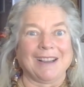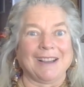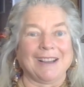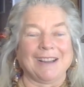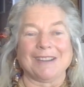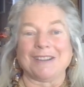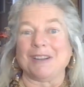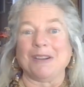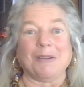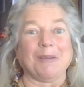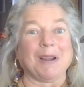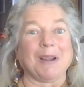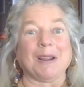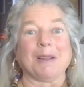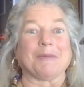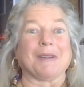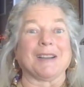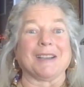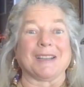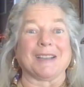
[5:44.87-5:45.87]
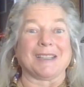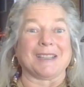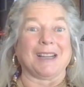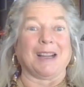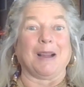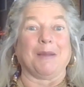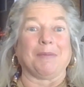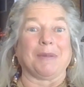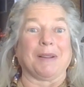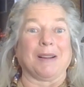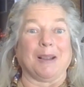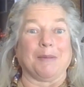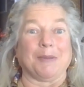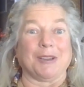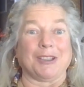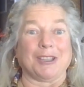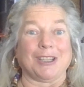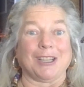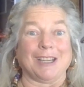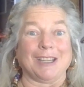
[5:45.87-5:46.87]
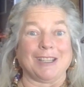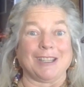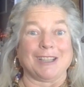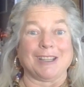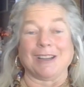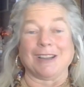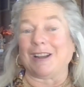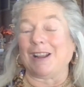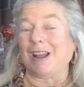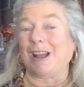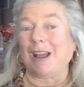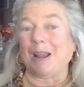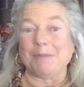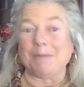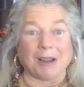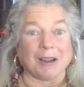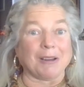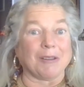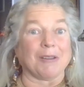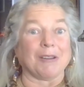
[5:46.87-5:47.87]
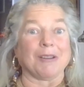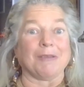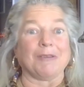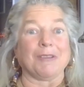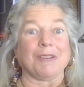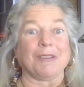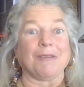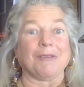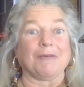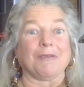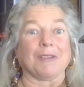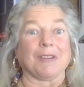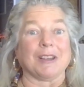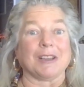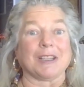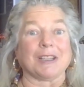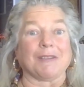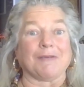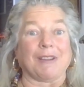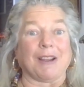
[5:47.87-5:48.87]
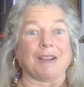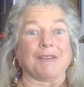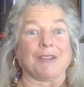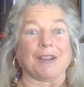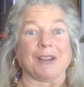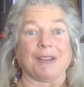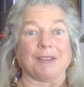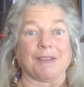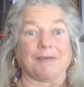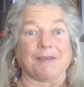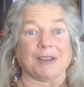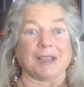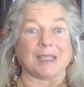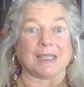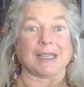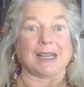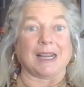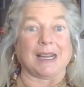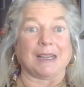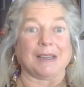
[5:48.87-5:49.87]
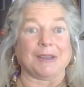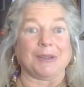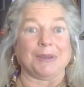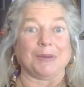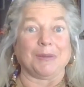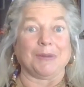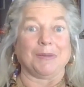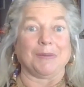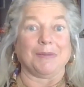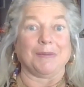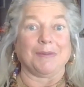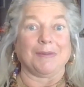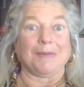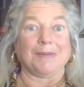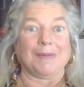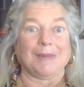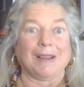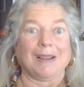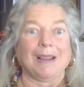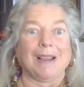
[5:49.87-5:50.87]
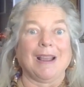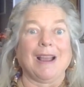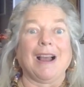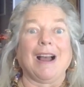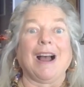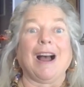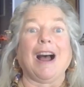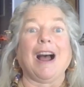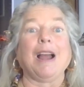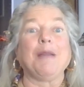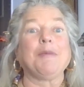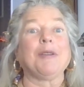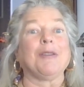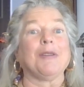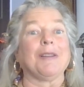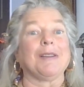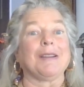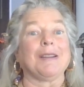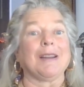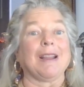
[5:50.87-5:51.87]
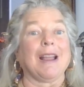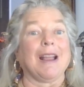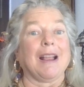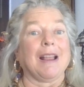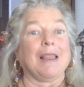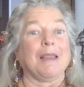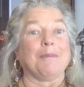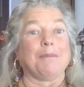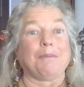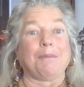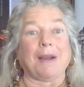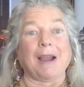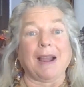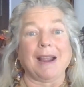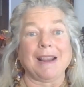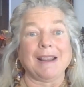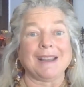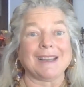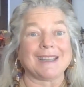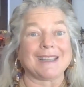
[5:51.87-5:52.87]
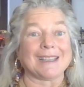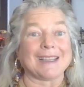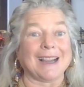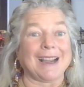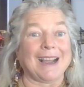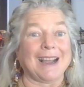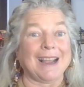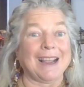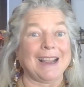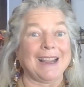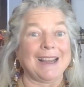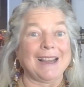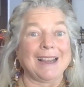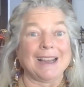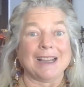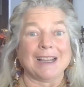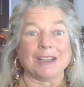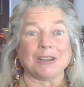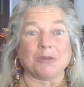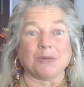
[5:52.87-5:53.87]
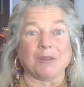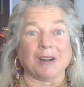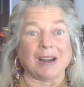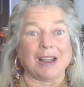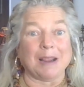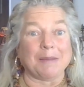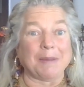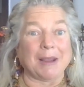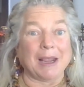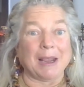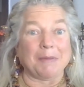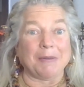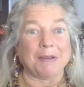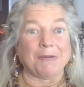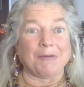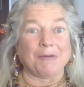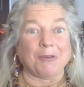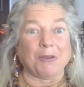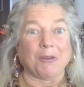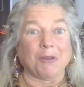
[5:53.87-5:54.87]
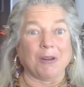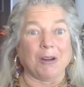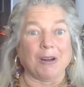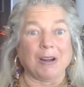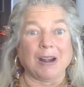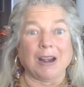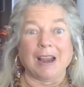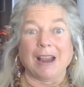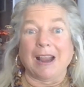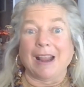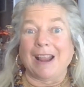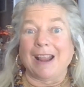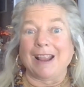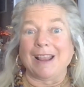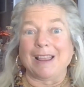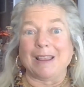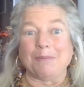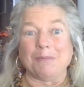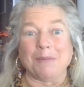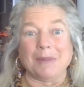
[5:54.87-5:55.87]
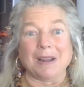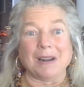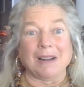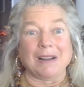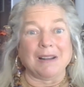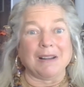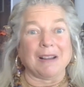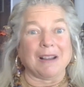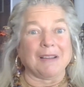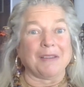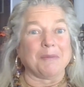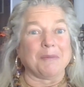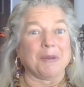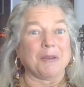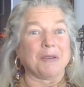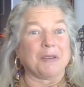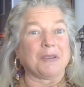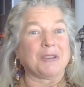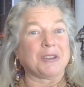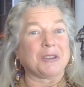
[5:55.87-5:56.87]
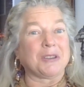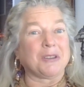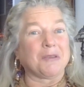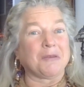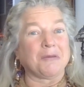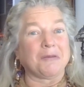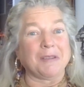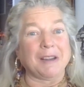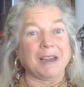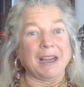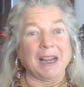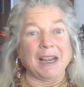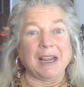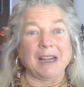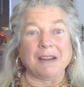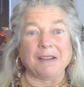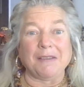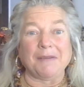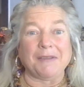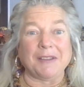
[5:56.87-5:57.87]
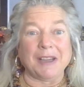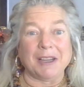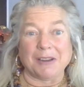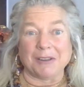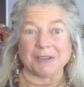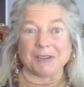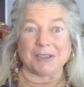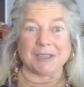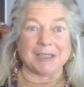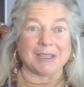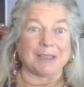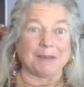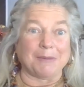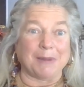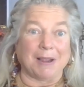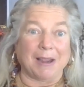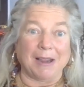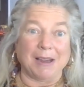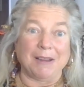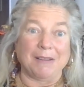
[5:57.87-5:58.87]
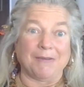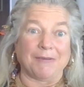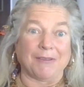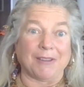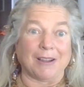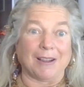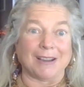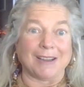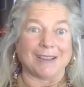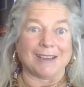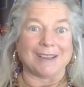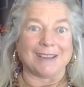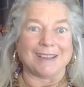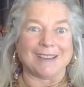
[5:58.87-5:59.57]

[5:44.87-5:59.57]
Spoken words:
There's no way I'm going to stop climate change. That I'm not going for the survival of the fittest attitude. I'm going, the pie in the sky is what I'm aiming for, in the middle of the most creative ecosystem I can find,